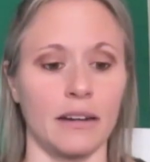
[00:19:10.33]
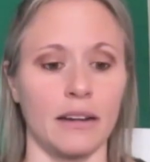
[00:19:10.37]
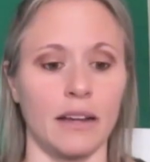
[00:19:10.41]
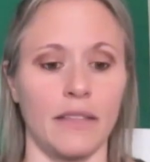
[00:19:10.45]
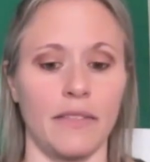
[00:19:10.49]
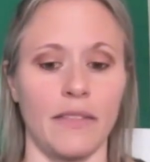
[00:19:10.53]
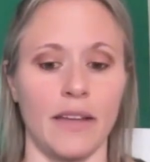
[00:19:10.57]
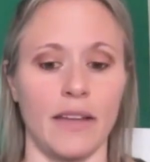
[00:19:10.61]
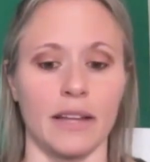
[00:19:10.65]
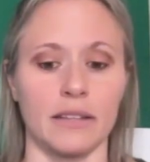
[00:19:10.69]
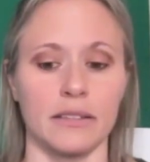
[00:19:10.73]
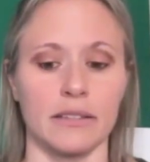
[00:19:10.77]

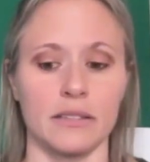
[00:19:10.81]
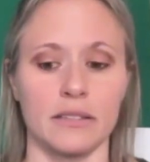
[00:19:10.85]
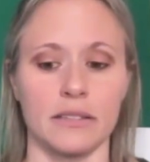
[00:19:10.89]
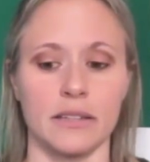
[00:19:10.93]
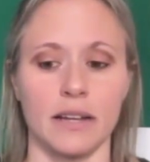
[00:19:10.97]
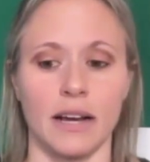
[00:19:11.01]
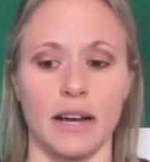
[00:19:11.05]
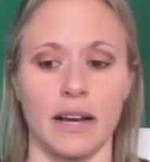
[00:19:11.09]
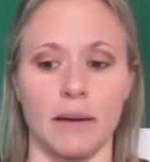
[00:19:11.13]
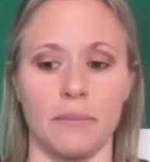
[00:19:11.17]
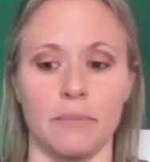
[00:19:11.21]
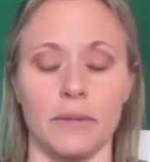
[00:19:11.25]
And that's,
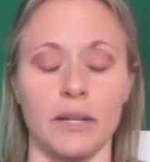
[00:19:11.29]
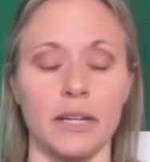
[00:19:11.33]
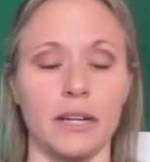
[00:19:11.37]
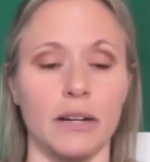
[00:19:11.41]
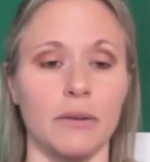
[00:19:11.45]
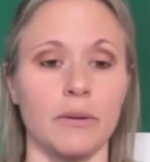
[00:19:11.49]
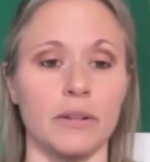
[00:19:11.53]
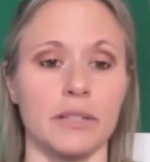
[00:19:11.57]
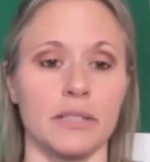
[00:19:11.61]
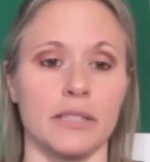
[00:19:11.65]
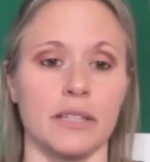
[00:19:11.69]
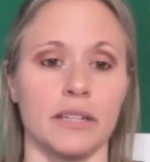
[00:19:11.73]

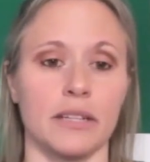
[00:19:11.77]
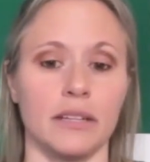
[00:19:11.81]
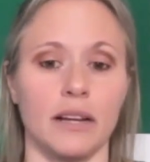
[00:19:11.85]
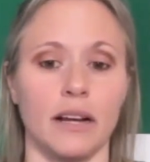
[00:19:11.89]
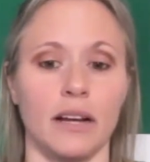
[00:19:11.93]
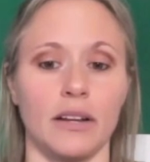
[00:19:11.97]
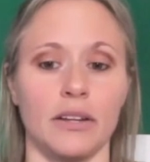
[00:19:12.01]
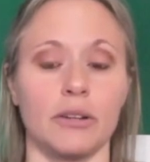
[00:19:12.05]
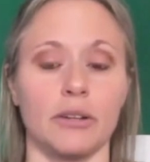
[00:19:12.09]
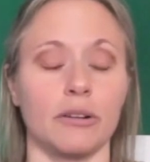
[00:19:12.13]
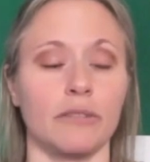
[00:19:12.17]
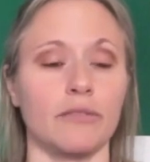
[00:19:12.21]
it's
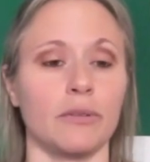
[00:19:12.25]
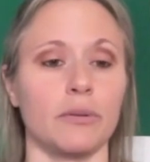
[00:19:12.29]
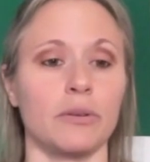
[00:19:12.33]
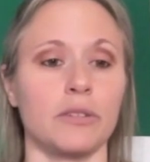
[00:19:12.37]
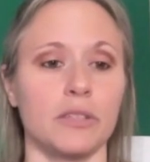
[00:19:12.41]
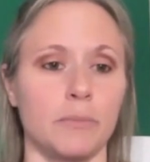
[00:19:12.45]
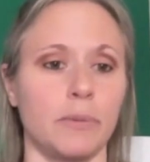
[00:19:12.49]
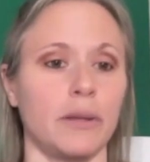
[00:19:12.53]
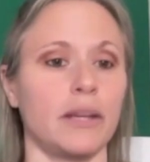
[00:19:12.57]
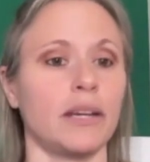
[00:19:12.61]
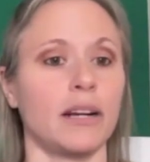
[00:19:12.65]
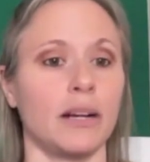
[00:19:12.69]
a nerve root is
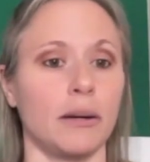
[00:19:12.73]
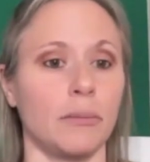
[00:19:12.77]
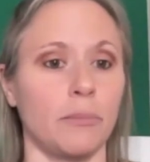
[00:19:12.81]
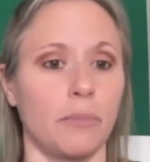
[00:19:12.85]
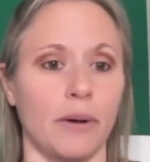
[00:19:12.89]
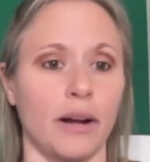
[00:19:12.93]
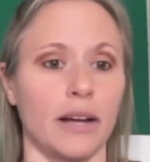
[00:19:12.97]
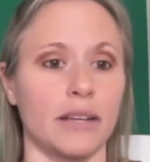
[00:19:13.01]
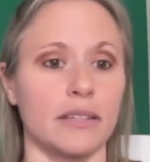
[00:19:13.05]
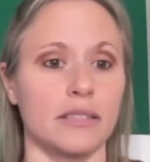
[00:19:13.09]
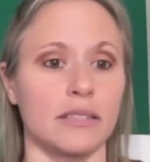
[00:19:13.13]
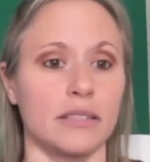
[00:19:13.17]
being
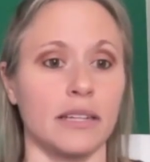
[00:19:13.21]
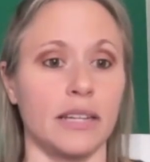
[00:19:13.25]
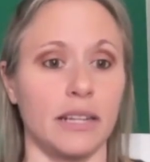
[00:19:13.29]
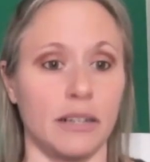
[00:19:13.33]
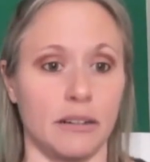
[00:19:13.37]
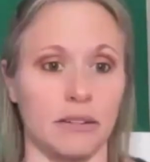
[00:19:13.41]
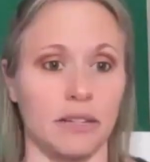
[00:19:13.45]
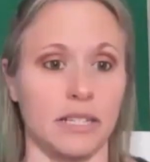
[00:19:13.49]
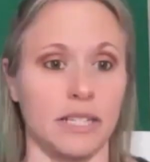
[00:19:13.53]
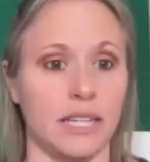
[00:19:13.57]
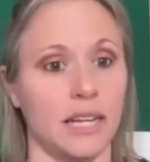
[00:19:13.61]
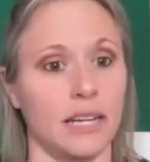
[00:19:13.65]
compressed and
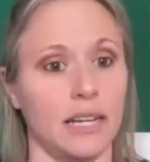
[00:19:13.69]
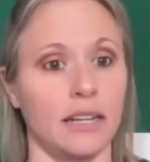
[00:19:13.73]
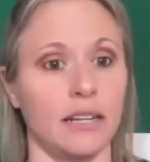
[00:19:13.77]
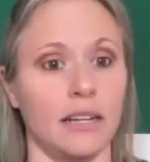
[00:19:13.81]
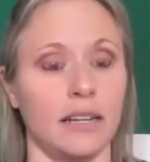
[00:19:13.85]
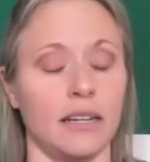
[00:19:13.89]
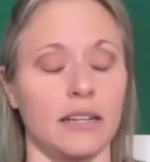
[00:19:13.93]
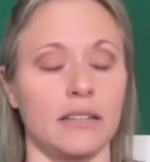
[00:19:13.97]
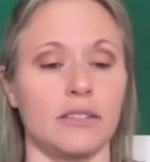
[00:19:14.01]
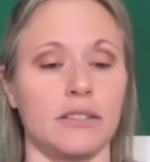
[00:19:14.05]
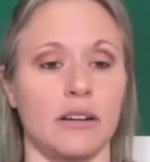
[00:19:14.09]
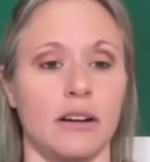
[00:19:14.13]
irritated, and
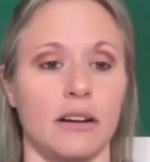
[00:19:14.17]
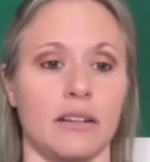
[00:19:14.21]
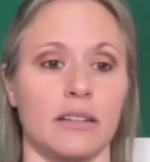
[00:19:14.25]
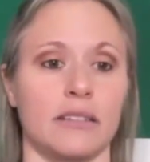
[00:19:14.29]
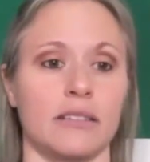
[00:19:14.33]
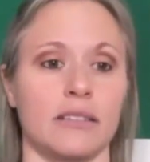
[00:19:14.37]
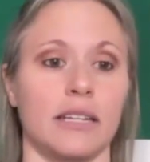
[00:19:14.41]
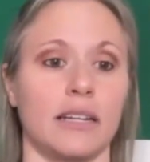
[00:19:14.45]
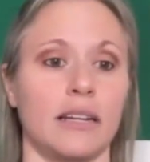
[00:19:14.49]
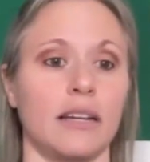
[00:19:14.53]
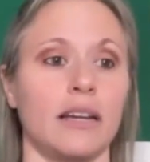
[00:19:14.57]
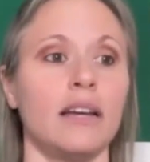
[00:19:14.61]
it's
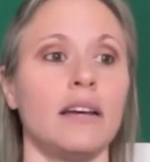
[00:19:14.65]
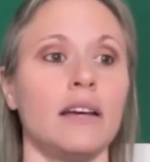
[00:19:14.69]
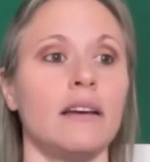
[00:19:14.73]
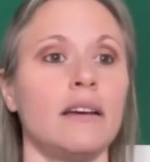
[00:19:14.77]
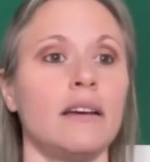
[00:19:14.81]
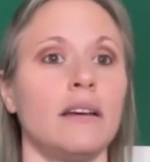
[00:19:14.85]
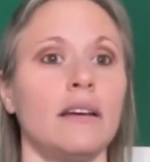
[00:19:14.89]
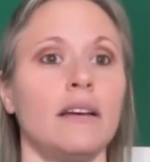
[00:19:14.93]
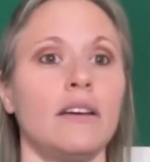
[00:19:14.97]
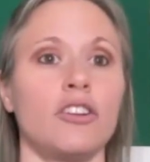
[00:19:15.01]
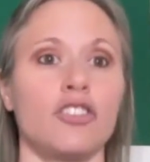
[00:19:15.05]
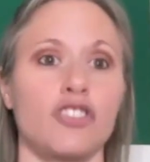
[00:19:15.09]
causing
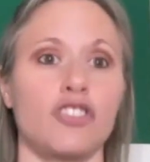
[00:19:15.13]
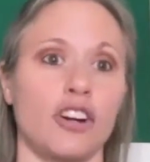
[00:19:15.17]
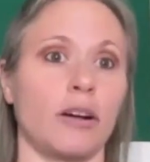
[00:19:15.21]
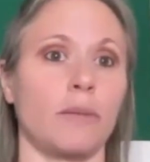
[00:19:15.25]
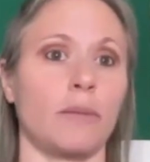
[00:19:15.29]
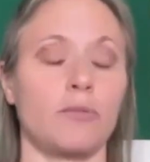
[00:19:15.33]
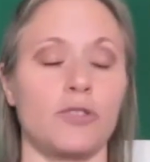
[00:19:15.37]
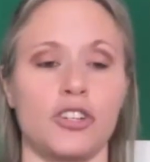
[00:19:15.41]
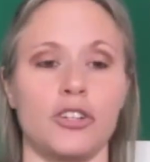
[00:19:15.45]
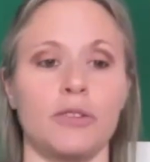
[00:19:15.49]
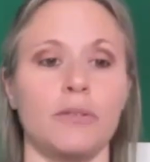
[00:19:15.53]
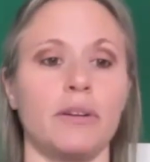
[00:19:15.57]
sharp
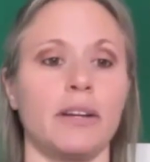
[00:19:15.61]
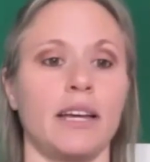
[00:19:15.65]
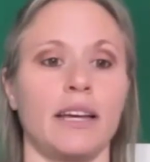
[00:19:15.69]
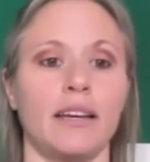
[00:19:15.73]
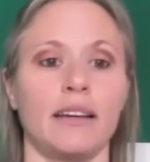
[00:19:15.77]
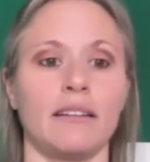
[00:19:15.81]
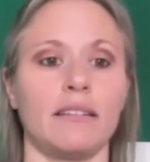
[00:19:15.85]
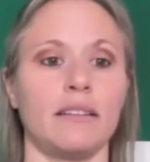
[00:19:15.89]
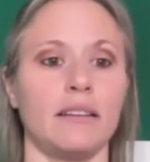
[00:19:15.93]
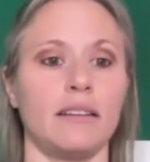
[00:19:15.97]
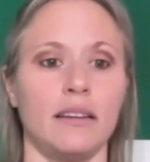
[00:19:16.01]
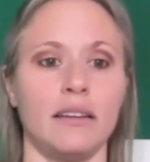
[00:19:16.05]

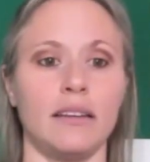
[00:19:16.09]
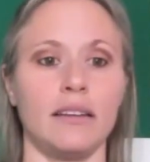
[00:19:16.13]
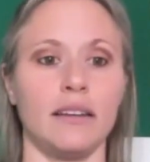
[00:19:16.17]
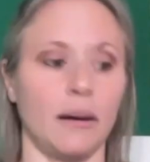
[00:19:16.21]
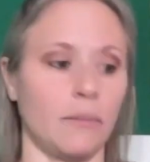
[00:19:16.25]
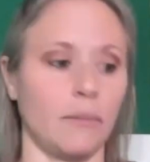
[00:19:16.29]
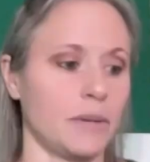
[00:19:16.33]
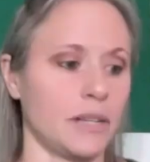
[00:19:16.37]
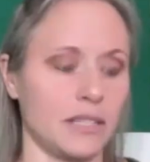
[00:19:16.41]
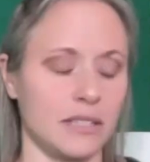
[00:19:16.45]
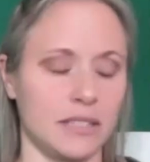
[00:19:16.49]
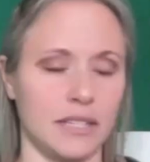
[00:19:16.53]
shooting,
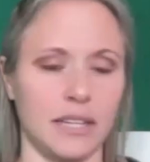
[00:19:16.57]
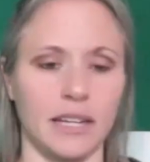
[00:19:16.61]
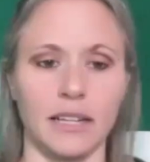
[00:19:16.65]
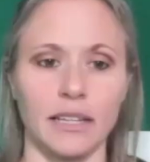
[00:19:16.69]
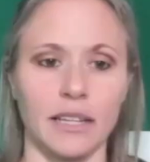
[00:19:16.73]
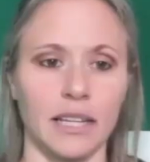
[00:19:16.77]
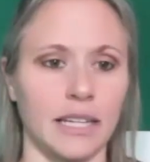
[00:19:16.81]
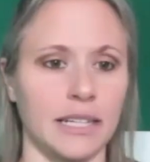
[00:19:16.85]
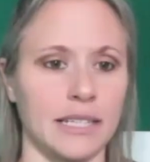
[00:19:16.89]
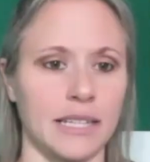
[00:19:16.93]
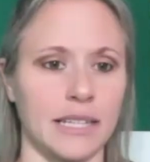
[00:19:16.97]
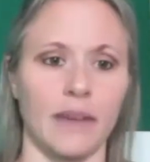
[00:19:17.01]
numbness,
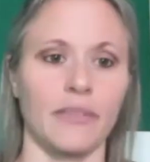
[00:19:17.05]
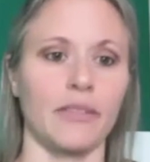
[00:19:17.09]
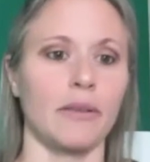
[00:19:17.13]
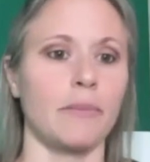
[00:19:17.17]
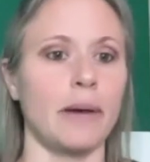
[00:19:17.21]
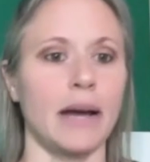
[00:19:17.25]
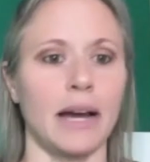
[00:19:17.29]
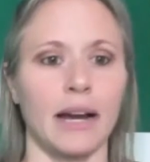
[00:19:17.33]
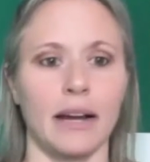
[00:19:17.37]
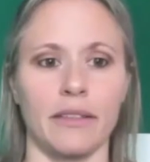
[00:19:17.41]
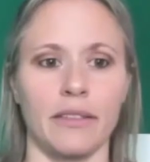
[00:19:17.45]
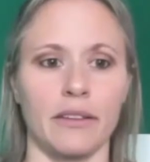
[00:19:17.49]
tingling down the
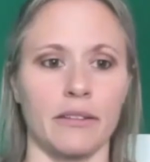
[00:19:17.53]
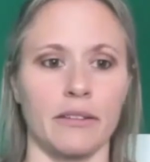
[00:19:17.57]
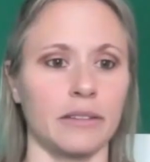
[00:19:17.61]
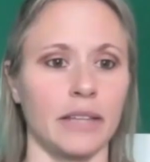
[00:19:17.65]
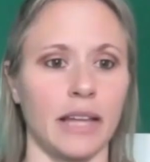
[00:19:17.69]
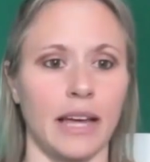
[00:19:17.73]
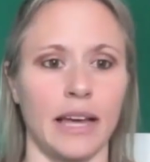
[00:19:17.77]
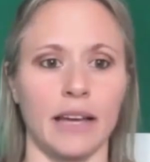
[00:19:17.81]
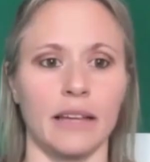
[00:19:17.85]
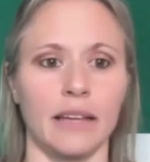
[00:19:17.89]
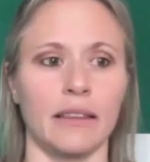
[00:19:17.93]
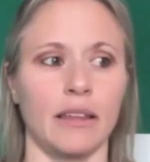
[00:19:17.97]
back of their leg.